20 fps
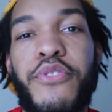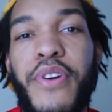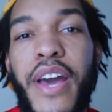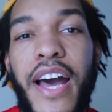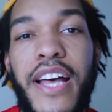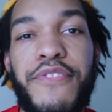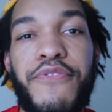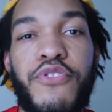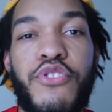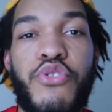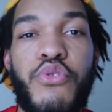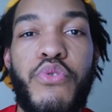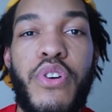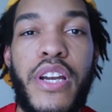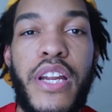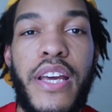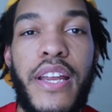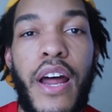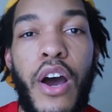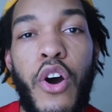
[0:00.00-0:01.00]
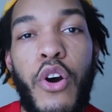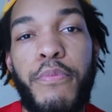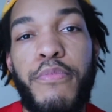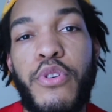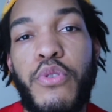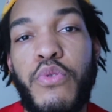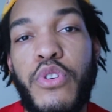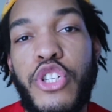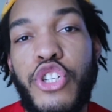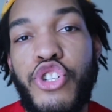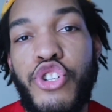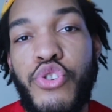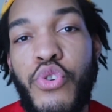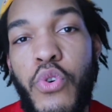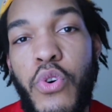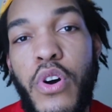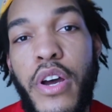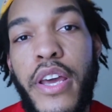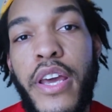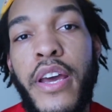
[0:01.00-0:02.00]
guys for tuning in. I hope you
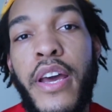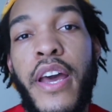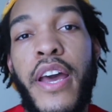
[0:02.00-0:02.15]
enjoy.